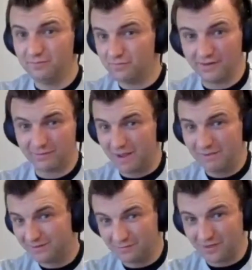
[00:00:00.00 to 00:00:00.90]
like
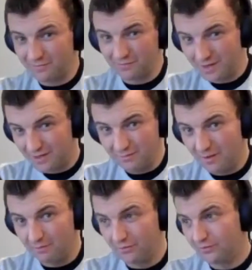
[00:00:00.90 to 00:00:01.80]
maybe sometimes media
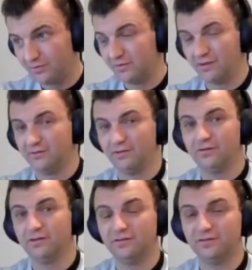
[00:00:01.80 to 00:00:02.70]
members in
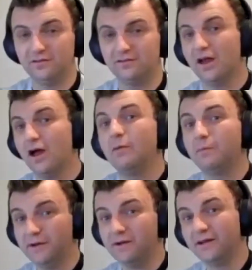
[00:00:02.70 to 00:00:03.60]
certain instances, but
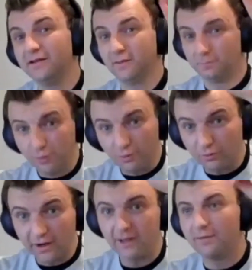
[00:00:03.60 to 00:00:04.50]
pitted against the
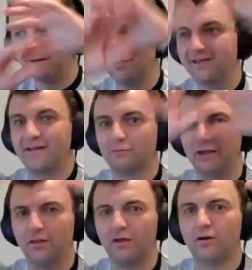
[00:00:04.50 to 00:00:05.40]
program. And I say that
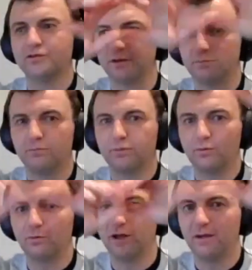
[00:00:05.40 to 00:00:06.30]
writ large, like
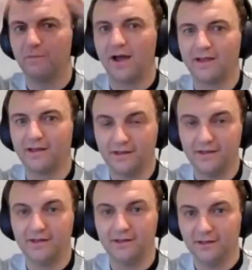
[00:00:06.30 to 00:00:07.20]
program,
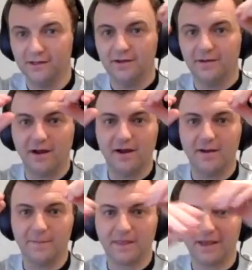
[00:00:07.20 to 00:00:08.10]
i.e.
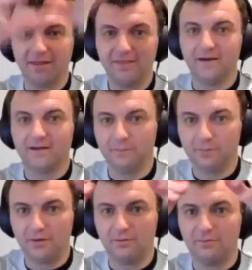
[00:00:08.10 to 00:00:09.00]
Athletic
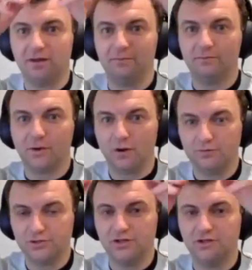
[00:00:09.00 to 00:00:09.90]
department,
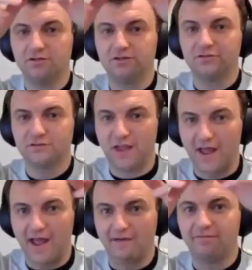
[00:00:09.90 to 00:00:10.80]
coaches,
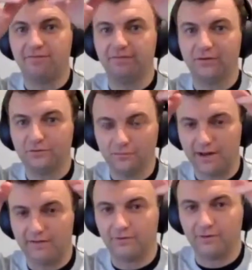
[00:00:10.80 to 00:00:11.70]
staff,
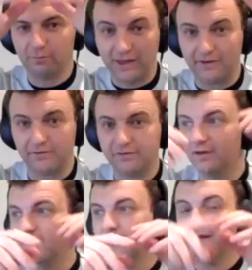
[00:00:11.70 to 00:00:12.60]
whatever, players,
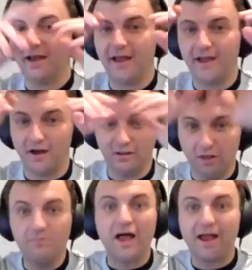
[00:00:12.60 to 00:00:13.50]

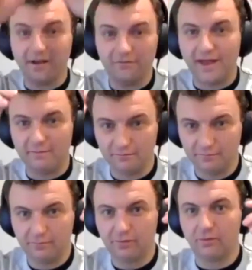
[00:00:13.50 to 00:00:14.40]
alumni of that
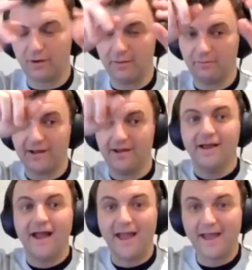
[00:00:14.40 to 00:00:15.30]
program, right?
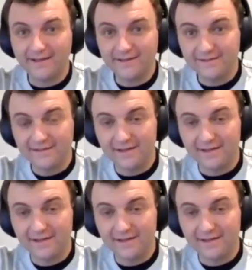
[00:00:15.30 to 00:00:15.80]
And